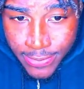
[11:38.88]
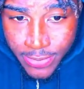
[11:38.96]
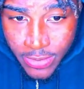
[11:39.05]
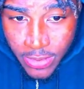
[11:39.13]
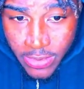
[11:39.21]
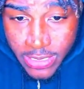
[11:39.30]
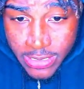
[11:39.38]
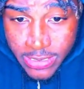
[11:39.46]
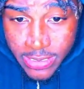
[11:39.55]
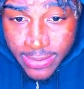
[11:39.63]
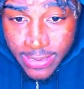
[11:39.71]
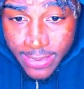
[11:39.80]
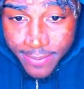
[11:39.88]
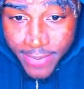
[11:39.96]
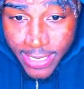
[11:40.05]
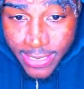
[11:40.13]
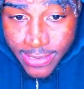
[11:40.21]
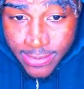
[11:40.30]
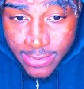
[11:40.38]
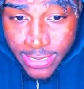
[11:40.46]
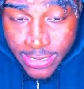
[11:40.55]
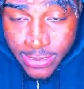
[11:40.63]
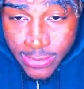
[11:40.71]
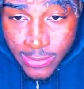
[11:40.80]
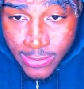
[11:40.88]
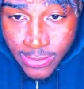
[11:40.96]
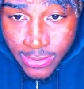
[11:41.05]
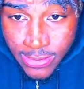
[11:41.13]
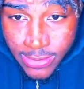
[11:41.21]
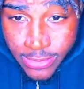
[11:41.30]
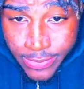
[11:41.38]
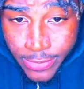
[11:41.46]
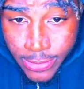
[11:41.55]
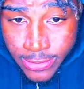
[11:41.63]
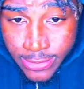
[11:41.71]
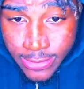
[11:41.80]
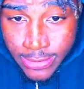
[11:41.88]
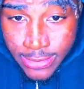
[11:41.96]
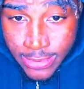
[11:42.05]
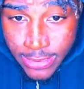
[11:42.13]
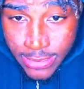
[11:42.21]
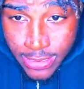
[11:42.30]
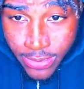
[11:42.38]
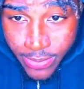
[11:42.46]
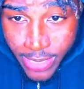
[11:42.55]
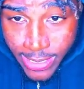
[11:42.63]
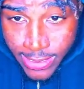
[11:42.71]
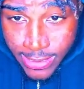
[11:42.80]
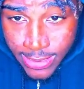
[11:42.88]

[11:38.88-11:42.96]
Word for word: Loki can still come back. I ain't gonna lie to you. Come on. Come back.